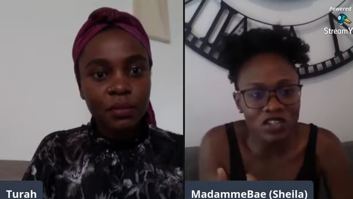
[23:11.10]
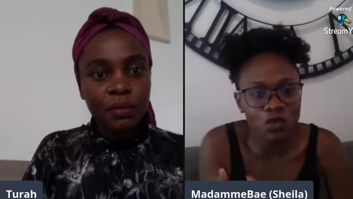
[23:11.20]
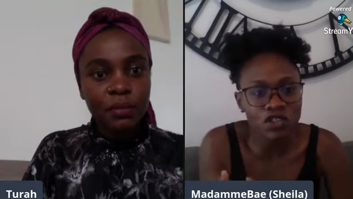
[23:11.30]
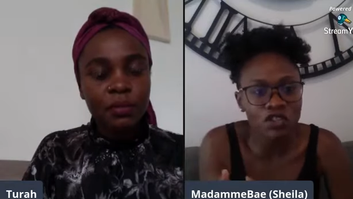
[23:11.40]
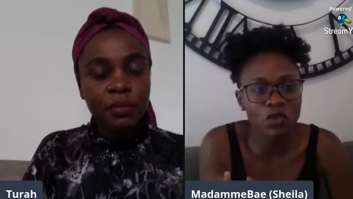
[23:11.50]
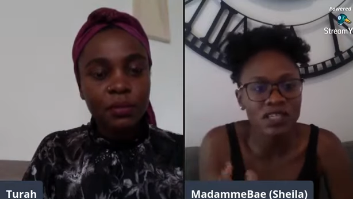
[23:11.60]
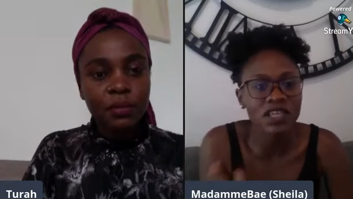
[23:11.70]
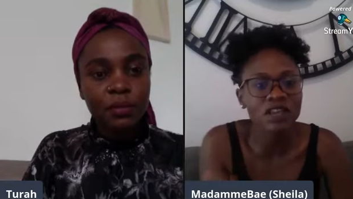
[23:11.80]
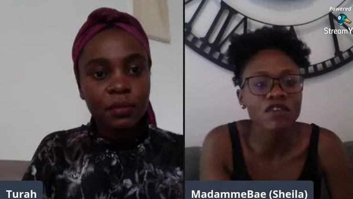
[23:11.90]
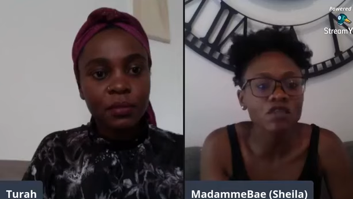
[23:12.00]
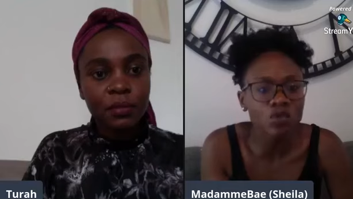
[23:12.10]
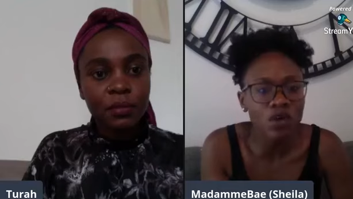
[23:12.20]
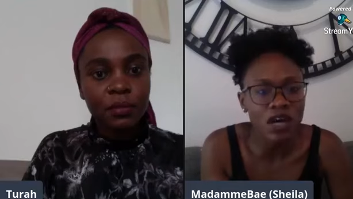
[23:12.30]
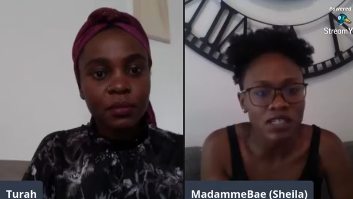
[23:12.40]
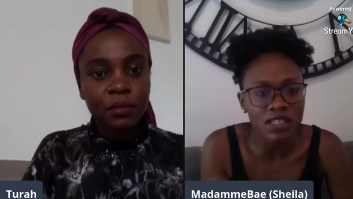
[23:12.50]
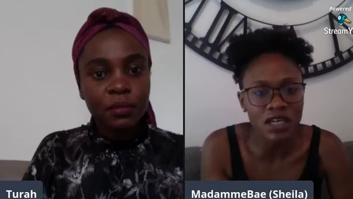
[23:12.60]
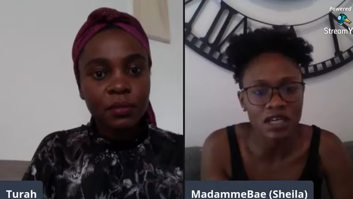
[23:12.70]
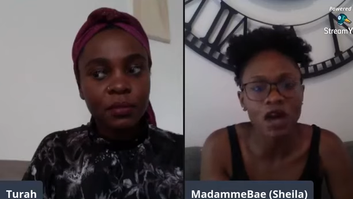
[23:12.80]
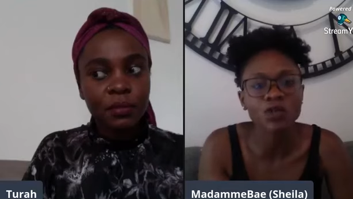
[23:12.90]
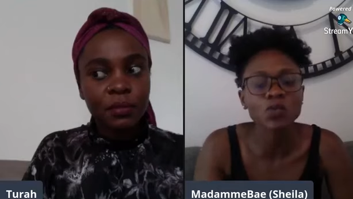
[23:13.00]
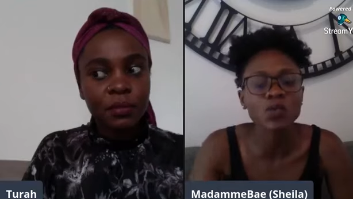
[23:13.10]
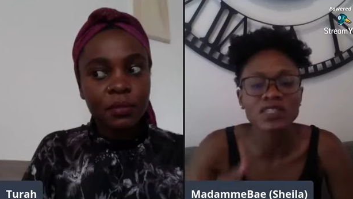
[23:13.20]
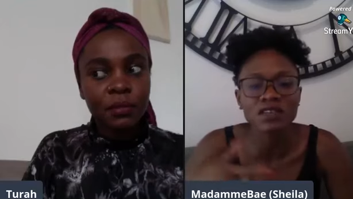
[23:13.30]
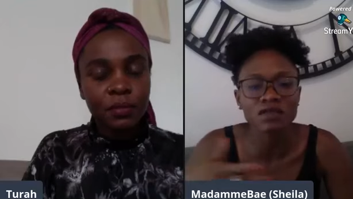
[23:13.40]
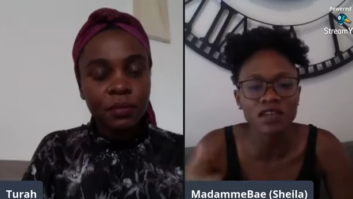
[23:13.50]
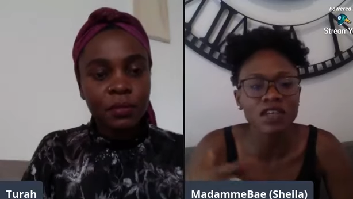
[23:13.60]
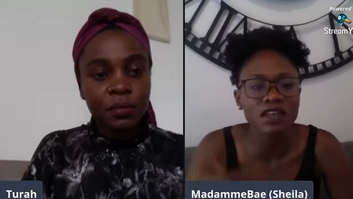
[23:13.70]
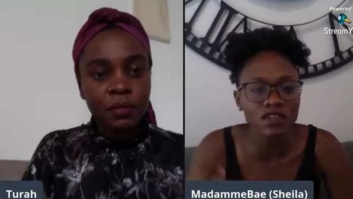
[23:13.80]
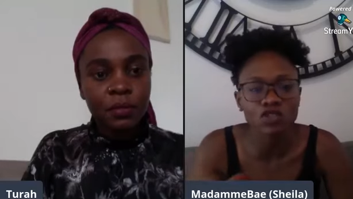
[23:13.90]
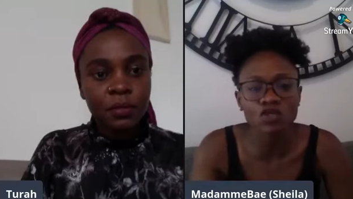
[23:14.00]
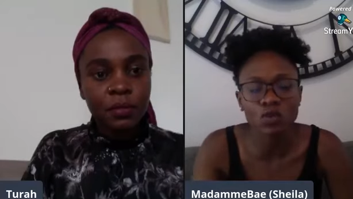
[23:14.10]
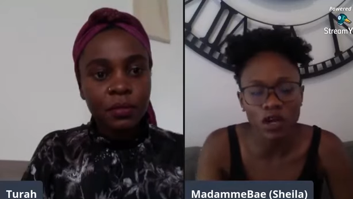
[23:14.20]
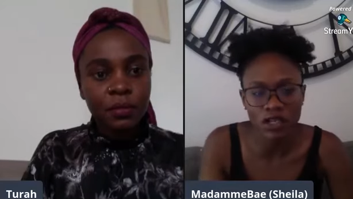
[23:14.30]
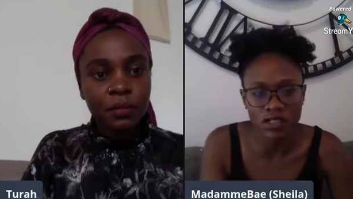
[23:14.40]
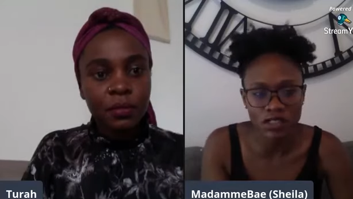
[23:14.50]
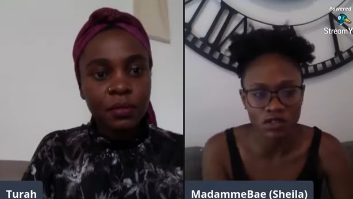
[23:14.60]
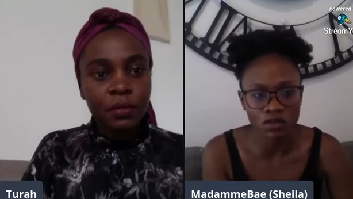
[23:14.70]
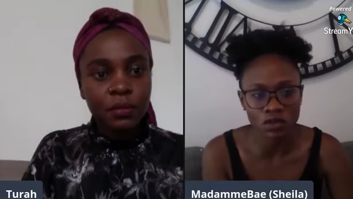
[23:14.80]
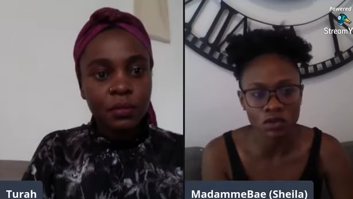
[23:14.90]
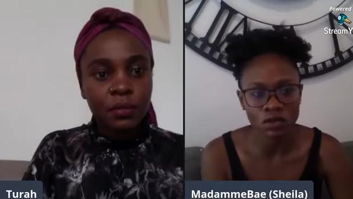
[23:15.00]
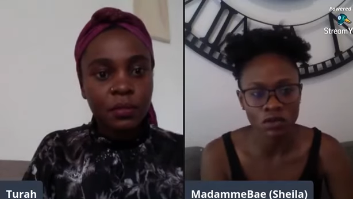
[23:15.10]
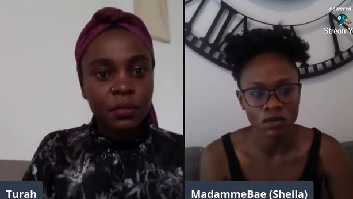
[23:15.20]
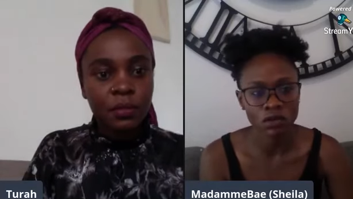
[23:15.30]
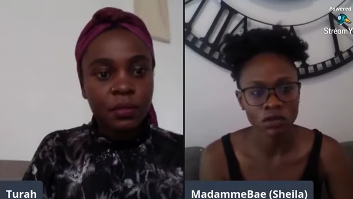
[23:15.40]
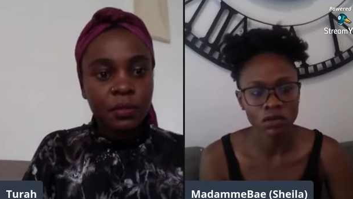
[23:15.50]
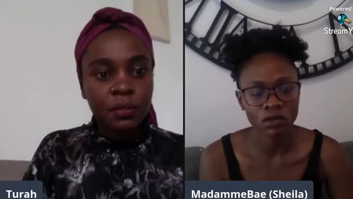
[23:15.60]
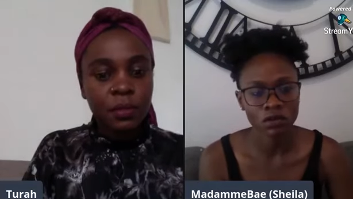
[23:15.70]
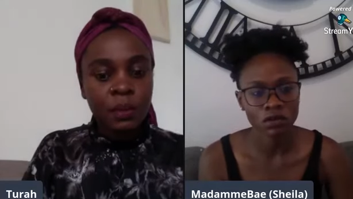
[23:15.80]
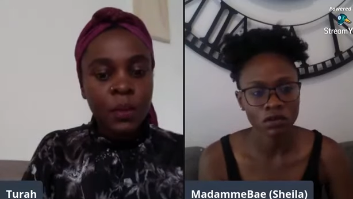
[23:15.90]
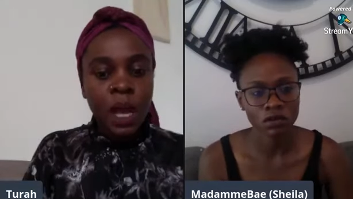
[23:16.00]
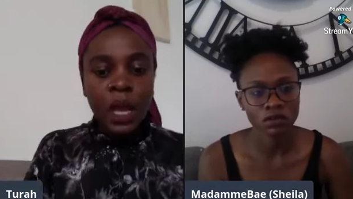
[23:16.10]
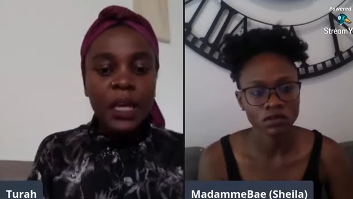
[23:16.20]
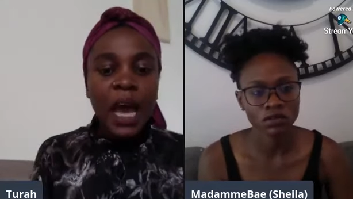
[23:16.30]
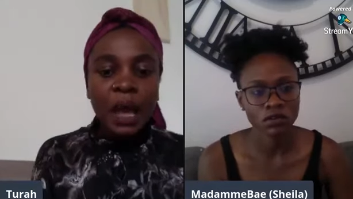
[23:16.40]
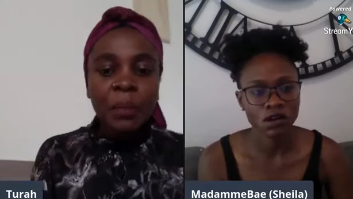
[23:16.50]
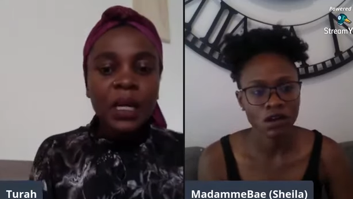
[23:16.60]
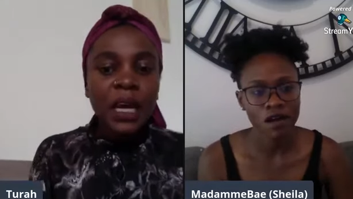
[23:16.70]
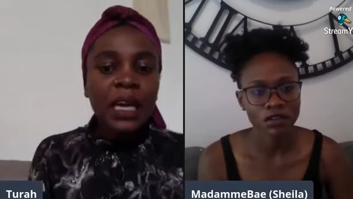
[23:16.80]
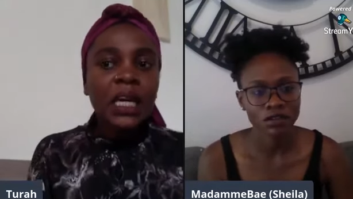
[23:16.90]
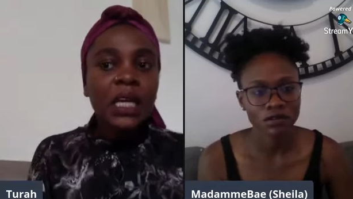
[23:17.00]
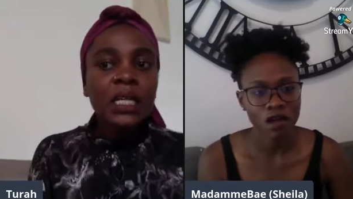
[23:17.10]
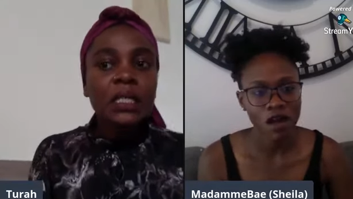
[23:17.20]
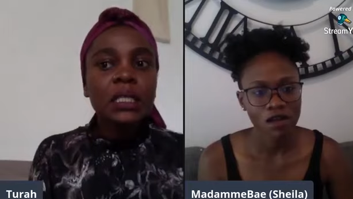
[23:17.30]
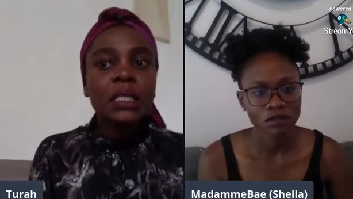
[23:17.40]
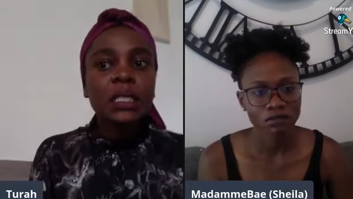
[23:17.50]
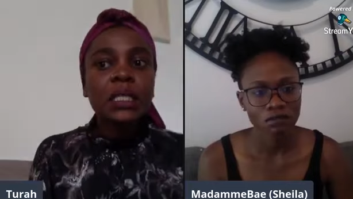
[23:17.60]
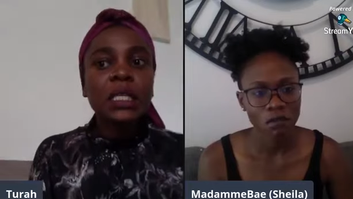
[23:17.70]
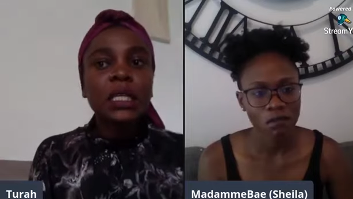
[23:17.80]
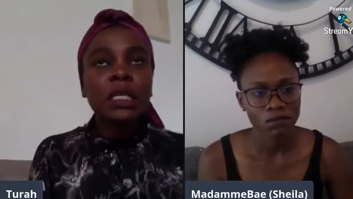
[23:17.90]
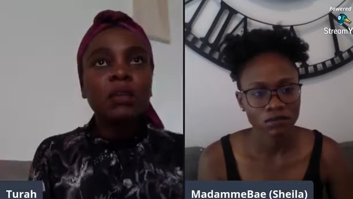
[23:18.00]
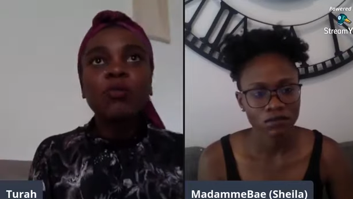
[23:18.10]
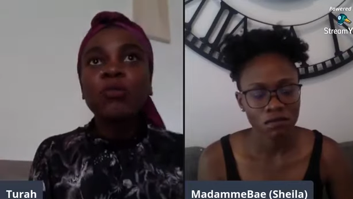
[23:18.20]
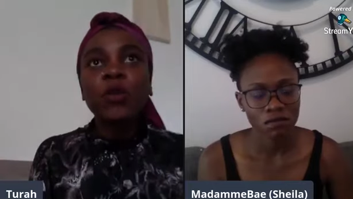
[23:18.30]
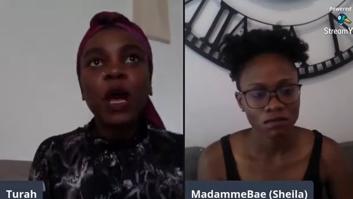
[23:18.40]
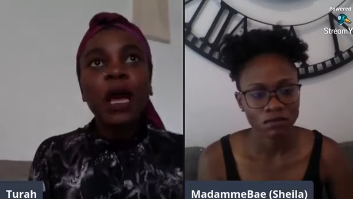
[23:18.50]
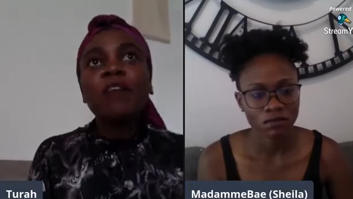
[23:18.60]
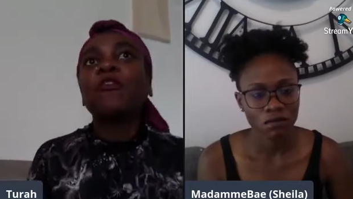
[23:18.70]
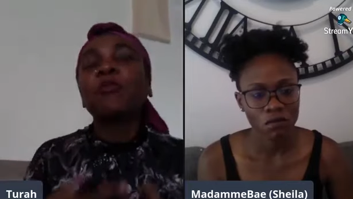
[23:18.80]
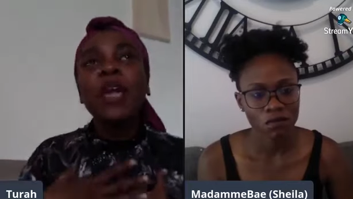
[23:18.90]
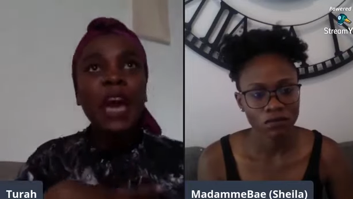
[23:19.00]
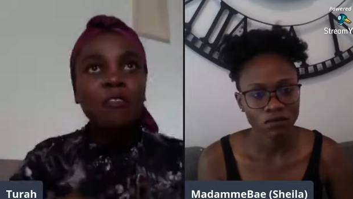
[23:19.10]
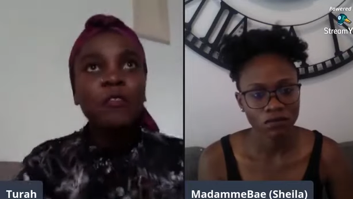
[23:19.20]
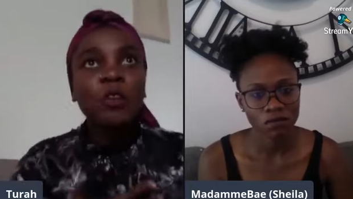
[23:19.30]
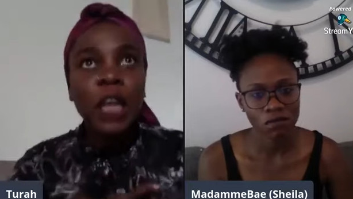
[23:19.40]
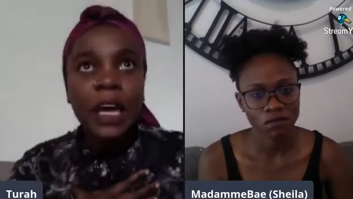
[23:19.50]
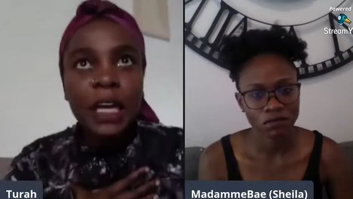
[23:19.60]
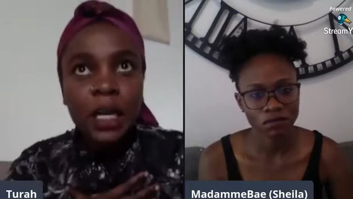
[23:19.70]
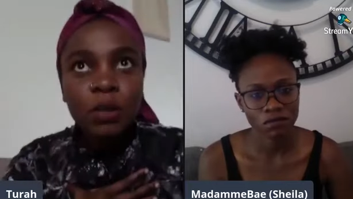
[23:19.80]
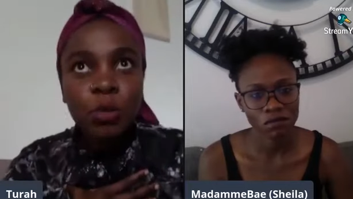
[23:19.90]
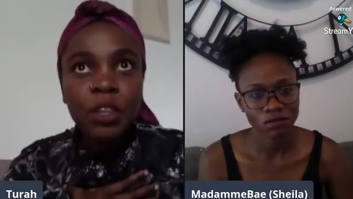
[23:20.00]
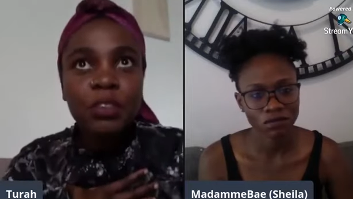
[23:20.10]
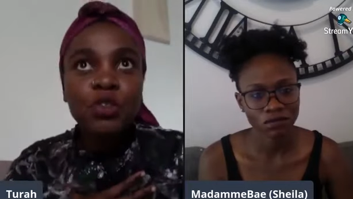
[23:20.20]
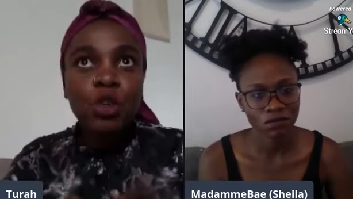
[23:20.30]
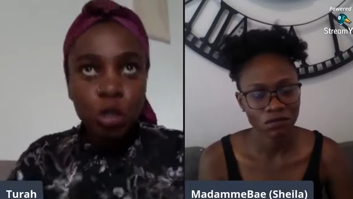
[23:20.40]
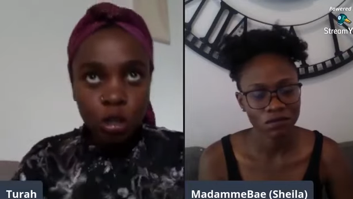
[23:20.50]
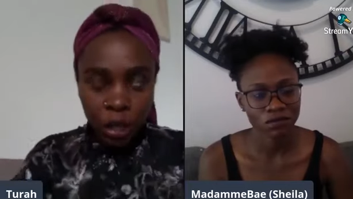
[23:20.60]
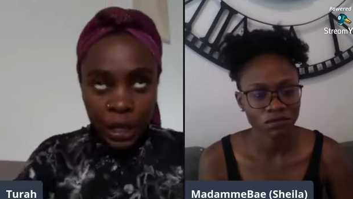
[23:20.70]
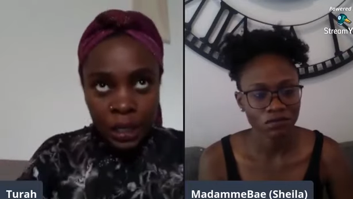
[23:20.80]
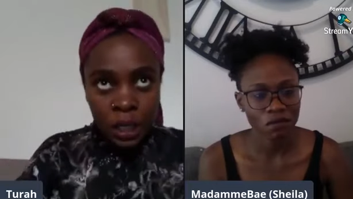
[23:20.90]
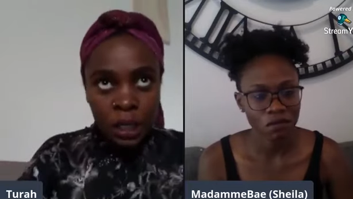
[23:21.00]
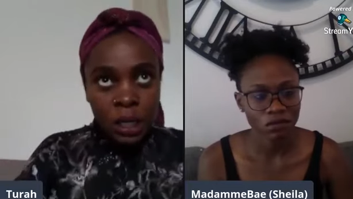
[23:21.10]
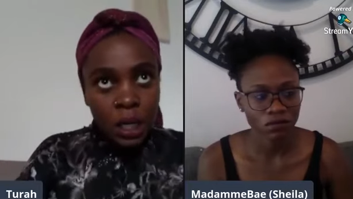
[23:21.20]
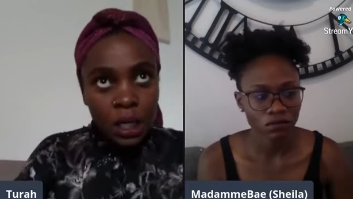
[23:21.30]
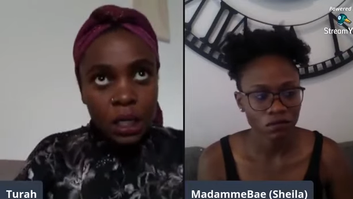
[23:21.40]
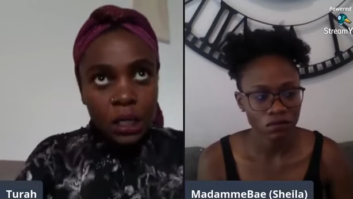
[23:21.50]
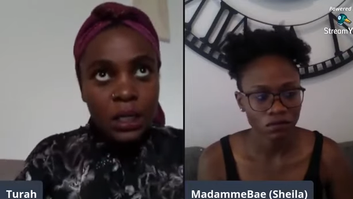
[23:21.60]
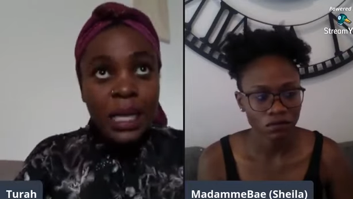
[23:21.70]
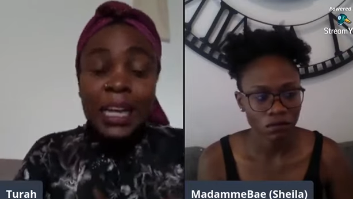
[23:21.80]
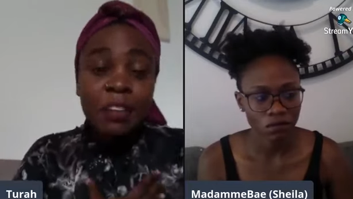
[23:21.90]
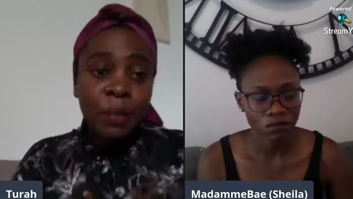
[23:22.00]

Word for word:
Speaker 1: age at which it was given to us and how it was even given to us, you know?
Speaker 2: Yeah, I mean, like, it's... For me, I feel like with children... they live